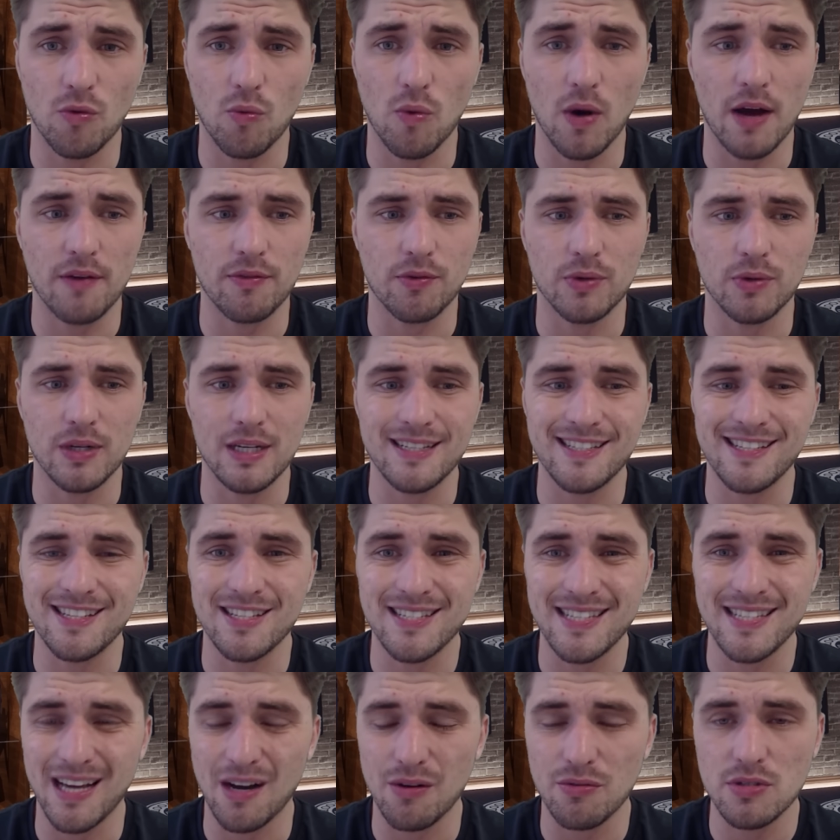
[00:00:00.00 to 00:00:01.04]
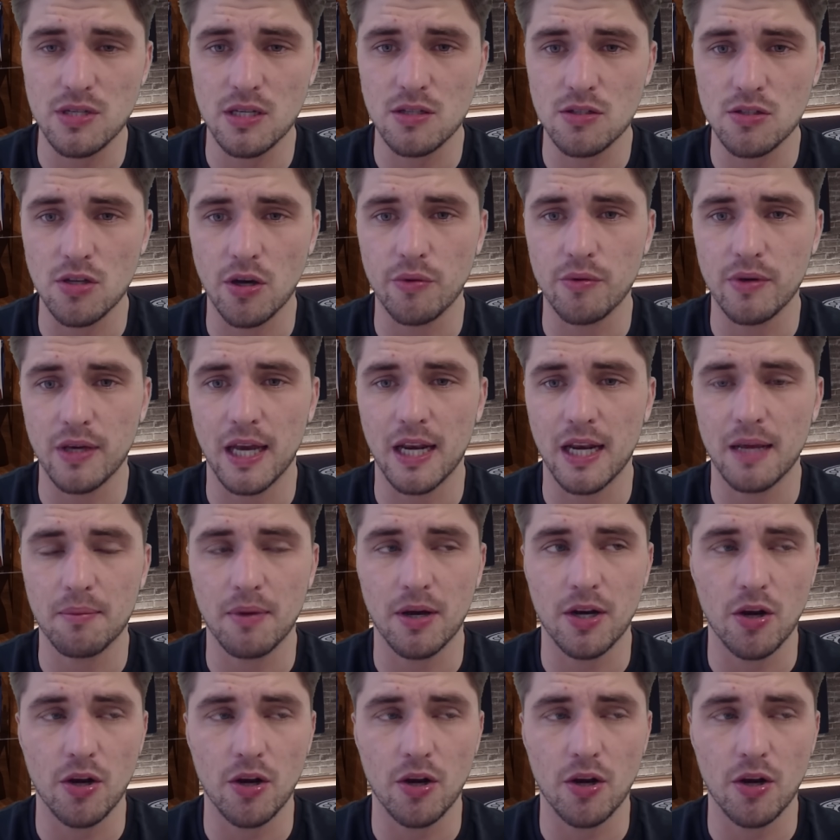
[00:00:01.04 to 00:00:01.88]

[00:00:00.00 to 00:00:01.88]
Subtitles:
whatever reason Celtic don't get him.